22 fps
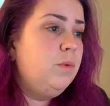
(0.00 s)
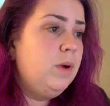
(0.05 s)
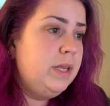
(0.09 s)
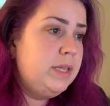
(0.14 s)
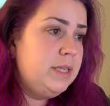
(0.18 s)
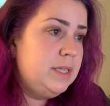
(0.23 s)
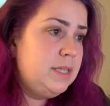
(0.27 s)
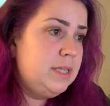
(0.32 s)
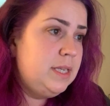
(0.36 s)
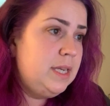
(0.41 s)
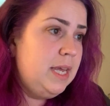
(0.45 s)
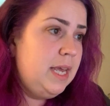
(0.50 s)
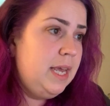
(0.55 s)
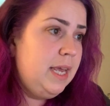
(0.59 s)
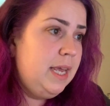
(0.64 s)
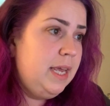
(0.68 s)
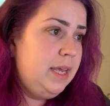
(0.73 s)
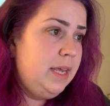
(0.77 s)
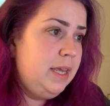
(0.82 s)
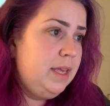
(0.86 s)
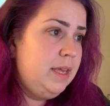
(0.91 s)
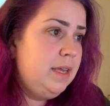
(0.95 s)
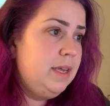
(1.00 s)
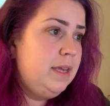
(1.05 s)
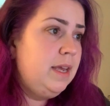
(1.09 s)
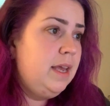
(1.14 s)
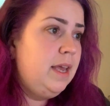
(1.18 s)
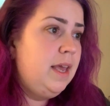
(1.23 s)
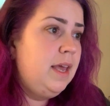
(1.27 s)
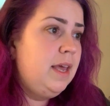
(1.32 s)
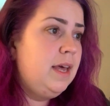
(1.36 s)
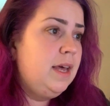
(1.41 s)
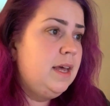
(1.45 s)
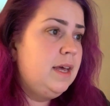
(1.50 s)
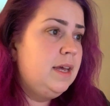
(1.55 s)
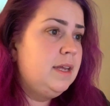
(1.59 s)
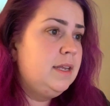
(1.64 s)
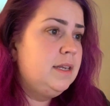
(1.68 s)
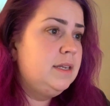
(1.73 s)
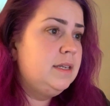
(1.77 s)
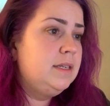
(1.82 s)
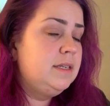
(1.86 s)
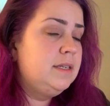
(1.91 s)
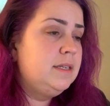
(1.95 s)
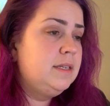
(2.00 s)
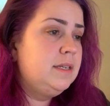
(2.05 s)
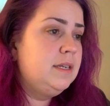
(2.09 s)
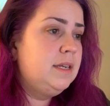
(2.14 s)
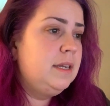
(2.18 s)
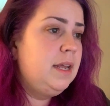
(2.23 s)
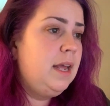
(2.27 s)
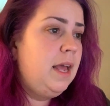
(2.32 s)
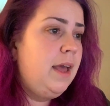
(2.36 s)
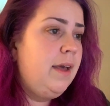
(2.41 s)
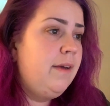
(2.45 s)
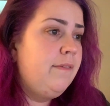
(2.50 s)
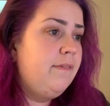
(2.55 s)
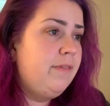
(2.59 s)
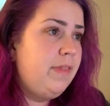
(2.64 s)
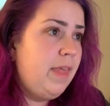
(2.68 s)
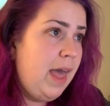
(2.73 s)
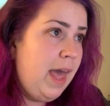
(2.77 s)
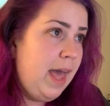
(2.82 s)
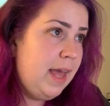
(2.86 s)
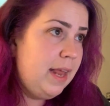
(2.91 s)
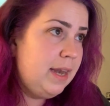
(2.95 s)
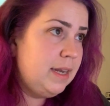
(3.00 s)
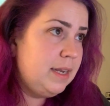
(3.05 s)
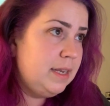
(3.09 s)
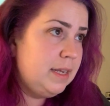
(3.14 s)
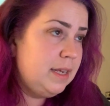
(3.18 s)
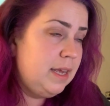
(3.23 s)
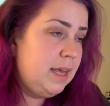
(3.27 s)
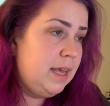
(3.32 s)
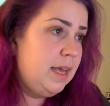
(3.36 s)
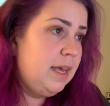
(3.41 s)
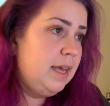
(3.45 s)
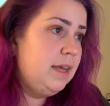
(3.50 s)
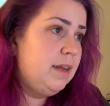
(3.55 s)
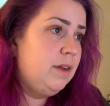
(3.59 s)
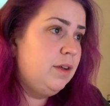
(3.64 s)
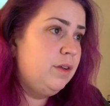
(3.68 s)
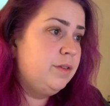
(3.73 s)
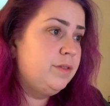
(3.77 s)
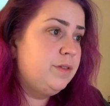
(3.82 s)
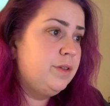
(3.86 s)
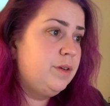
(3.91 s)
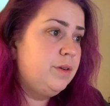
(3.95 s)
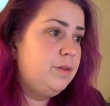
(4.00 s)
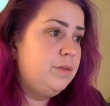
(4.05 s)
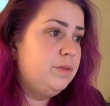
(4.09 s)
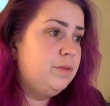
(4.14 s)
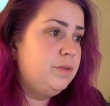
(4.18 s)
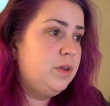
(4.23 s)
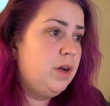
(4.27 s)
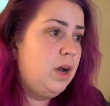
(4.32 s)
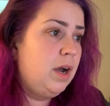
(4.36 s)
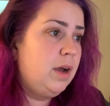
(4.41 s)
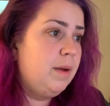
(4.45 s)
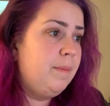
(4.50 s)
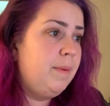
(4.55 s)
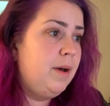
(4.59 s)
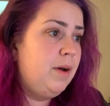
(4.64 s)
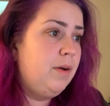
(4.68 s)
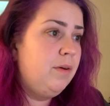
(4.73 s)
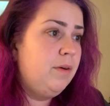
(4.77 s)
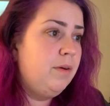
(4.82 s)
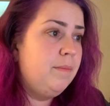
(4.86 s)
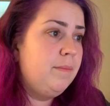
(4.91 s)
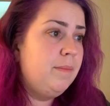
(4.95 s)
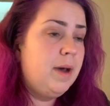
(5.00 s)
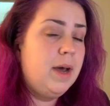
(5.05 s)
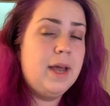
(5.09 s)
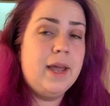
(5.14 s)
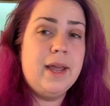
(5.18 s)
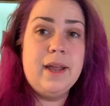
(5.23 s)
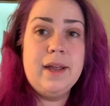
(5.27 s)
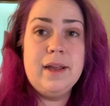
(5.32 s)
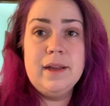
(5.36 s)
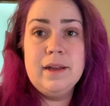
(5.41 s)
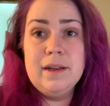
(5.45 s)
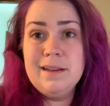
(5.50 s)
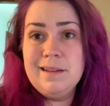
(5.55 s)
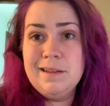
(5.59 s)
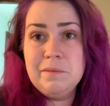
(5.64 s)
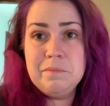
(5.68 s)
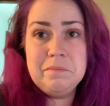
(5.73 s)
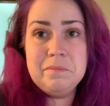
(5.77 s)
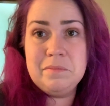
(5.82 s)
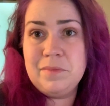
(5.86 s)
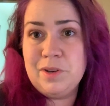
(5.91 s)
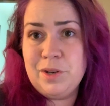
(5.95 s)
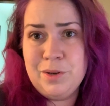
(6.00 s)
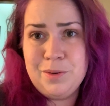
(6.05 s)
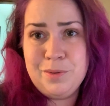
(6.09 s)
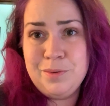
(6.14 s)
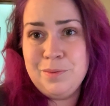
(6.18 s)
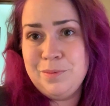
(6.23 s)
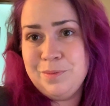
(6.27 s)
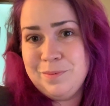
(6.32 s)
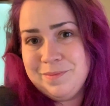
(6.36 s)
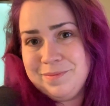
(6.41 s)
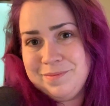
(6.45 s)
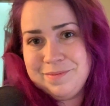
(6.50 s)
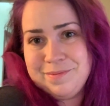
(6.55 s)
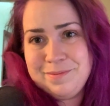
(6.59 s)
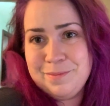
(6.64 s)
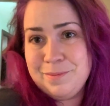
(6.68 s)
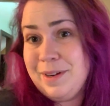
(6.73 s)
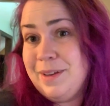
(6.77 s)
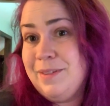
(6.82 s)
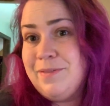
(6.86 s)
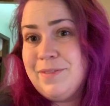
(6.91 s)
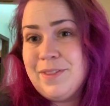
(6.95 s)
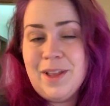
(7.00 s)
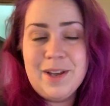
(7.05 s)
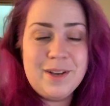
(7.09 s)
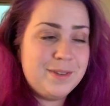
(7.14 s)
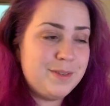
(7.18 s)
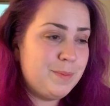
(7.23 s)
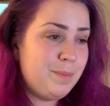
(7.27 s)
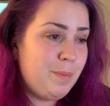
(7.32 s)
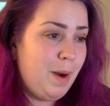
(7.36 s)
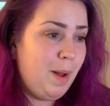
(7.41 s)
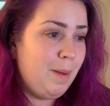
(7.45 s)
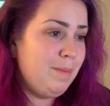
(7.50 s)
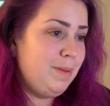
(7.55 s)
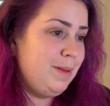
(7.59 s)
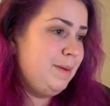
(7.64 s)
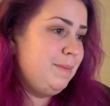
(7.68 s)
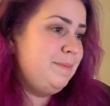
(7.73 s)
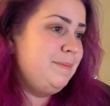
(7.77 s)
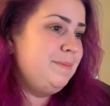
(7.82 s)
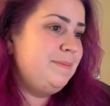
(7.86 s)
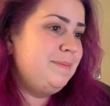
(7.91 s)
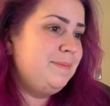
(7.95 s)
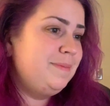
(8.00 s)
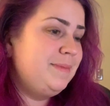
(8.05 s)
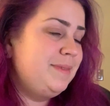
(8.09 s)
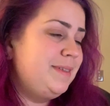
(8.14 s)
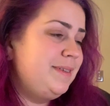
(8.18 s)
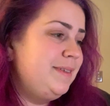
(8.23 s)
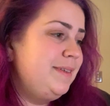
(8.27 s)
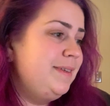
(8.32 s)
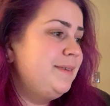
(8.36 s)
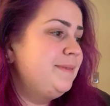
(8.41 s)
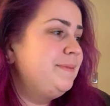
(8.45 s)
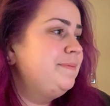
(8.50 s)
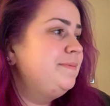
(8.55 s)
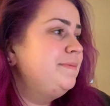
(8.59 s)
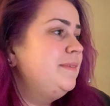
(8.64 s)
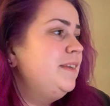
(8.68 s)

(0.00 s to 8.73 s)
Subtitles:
Wednesday and have that, and also talk about my new reflux problem. No,